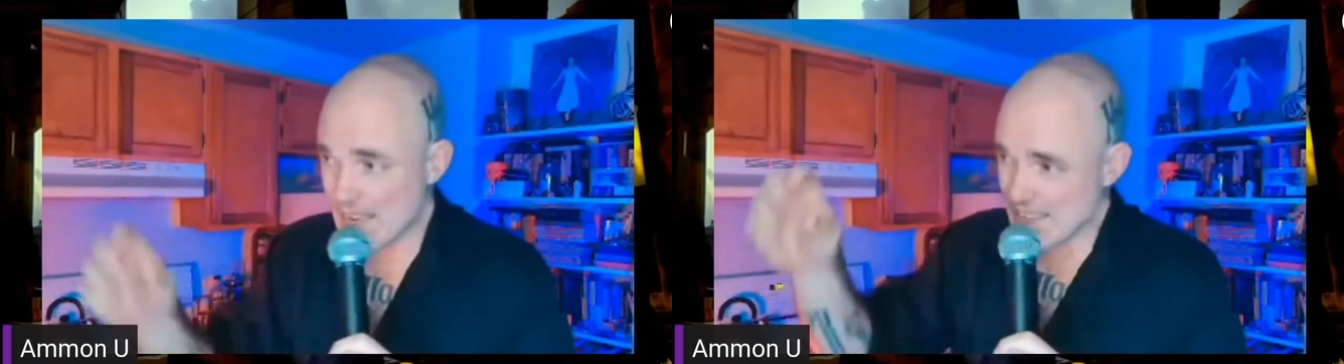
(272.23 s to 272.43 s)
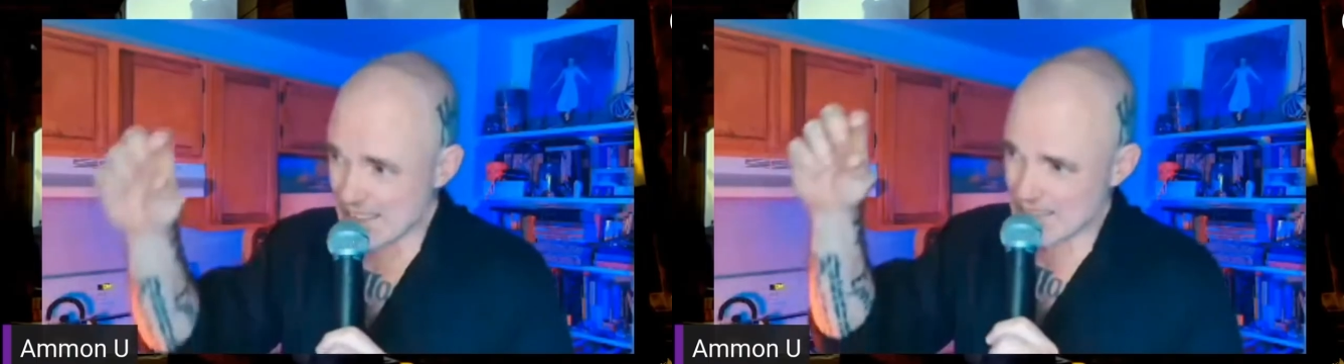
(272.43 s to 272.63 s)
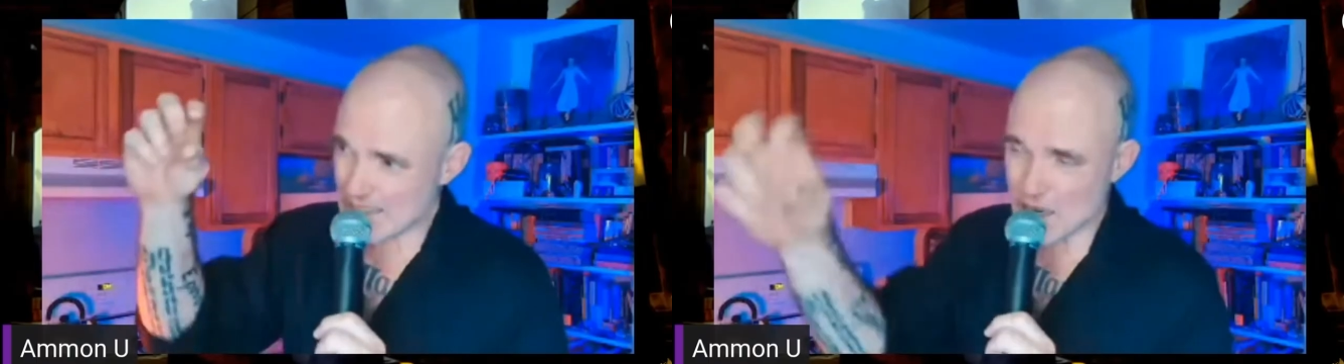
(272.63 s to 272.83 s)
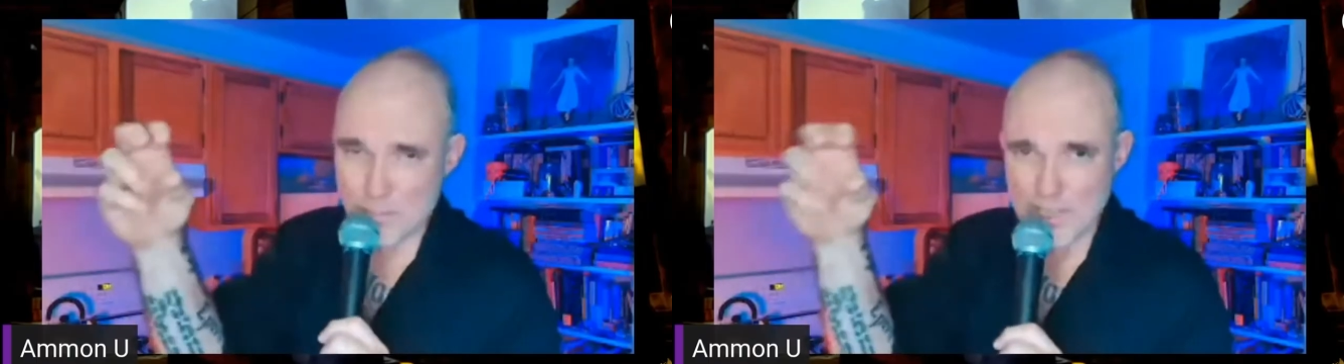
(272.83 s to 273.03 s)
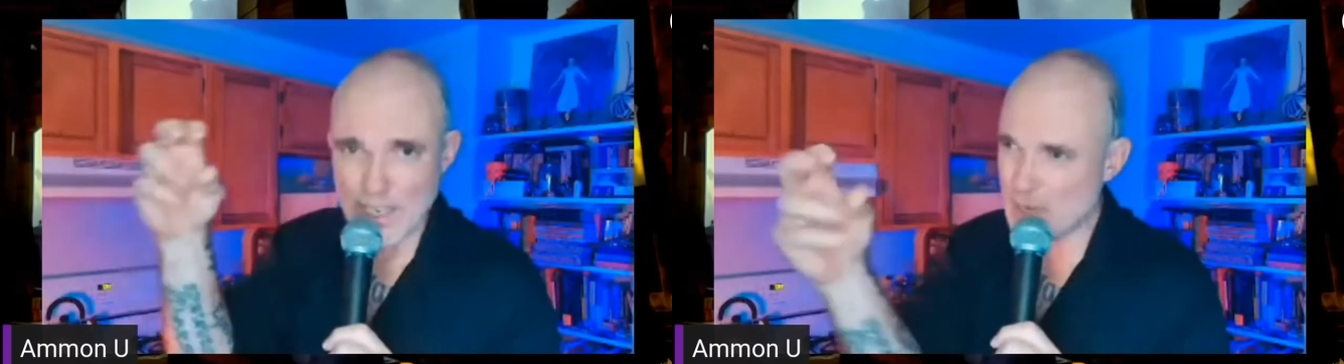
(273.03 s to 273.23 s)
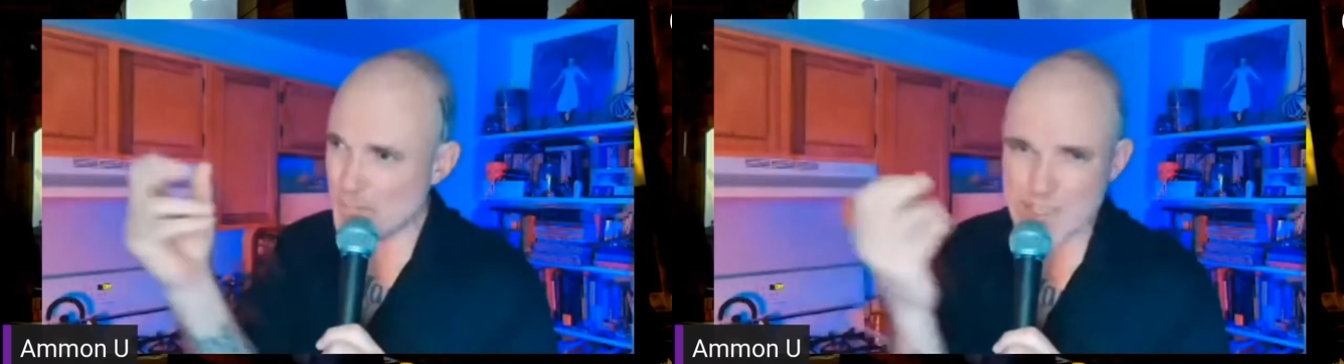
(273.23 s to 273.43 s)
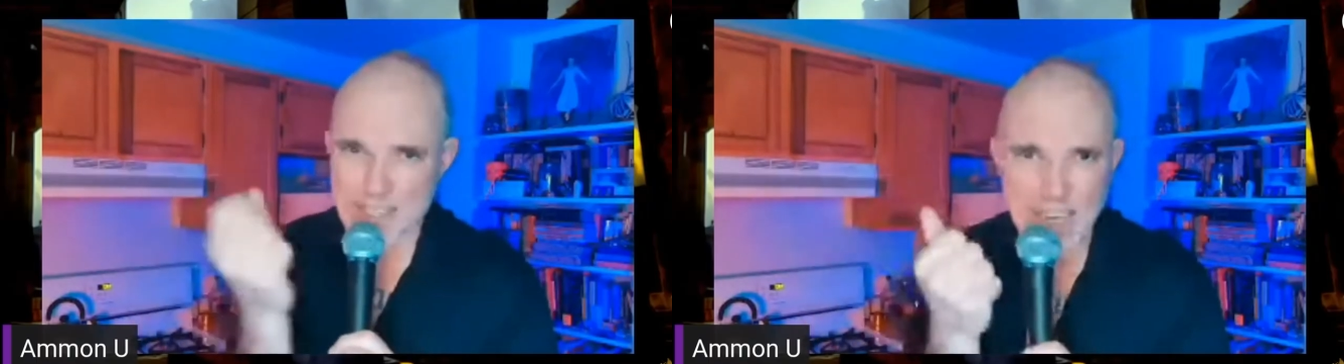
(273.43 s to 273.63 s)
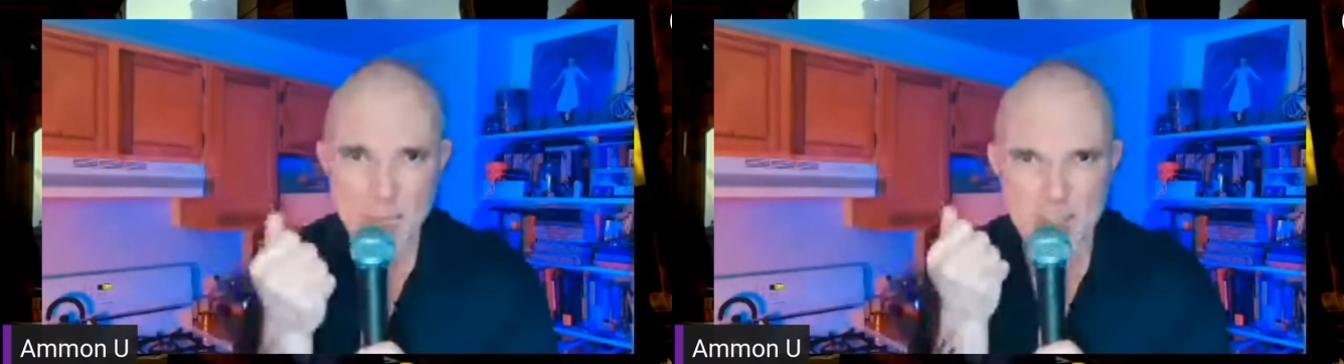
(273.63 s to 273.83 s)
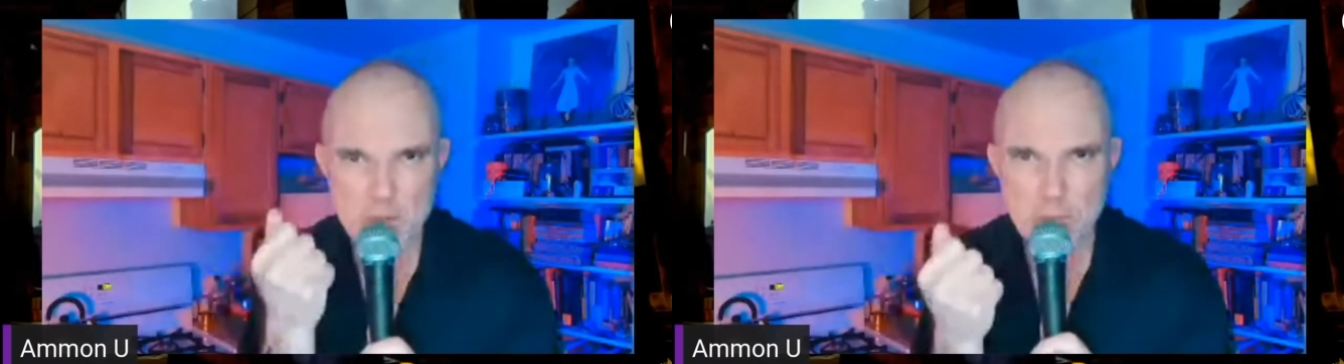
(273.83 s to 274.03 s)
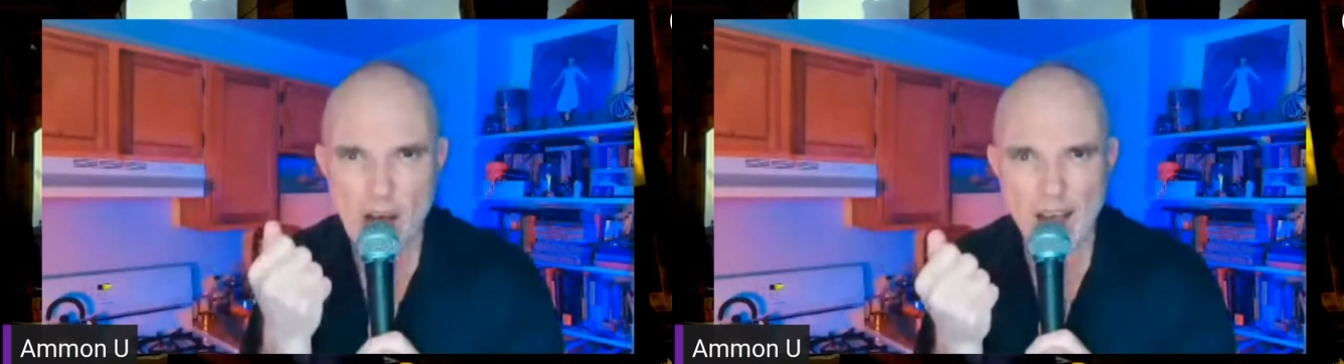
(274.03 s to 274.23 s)
They attempt to keep the same
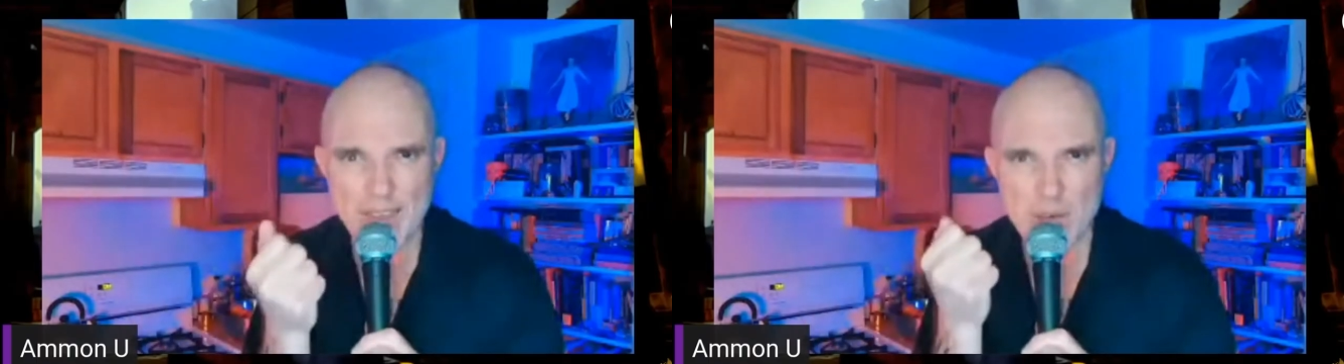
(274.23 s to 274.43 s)
spot.